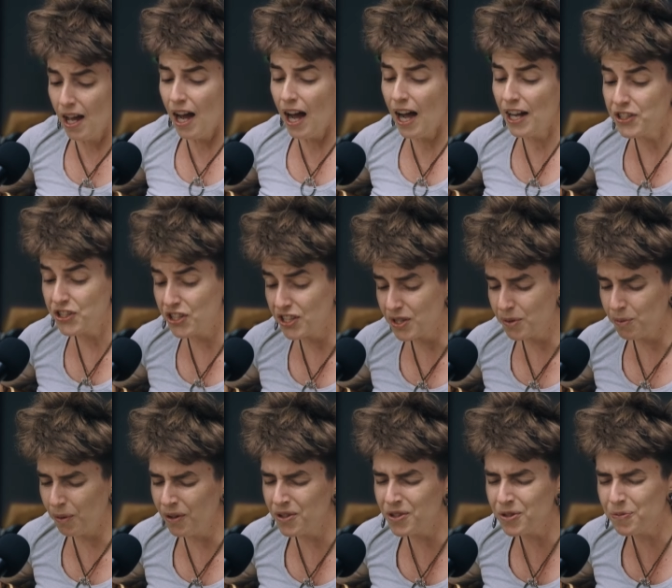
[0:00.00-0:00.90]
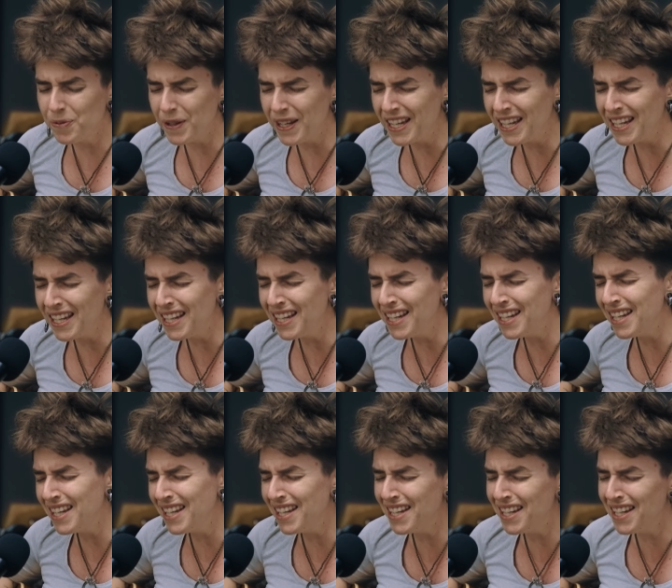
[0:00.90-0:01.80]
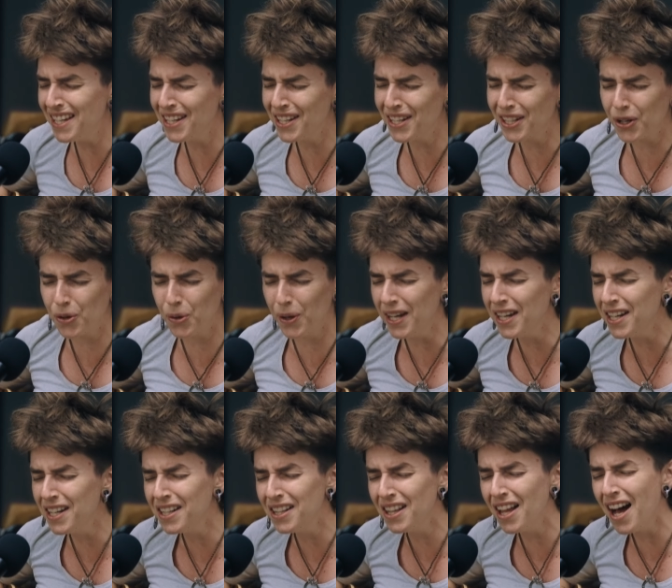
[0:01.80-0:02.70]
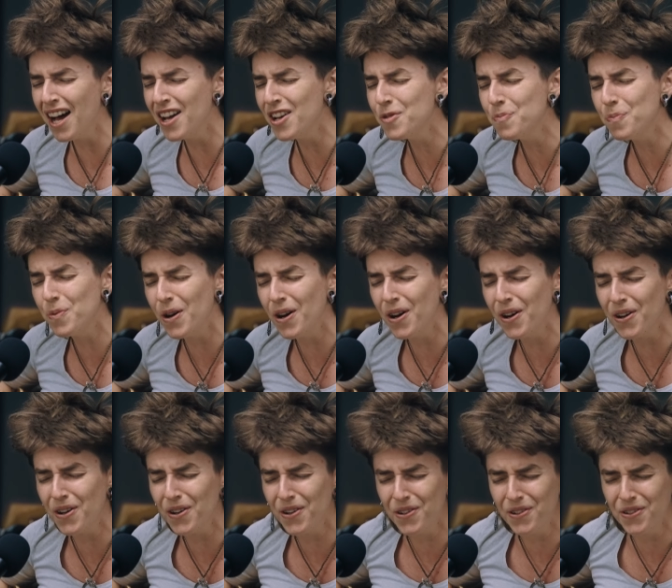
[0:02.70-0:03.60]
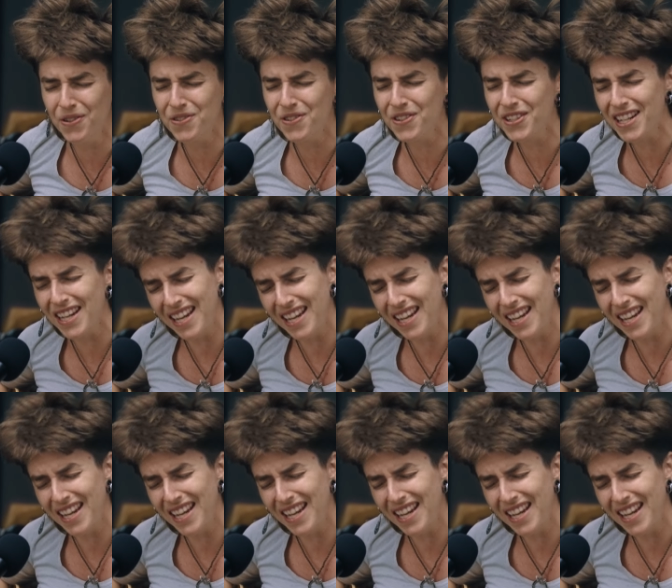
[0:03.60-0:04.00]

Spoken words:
I just wanna be a queer lyrebird,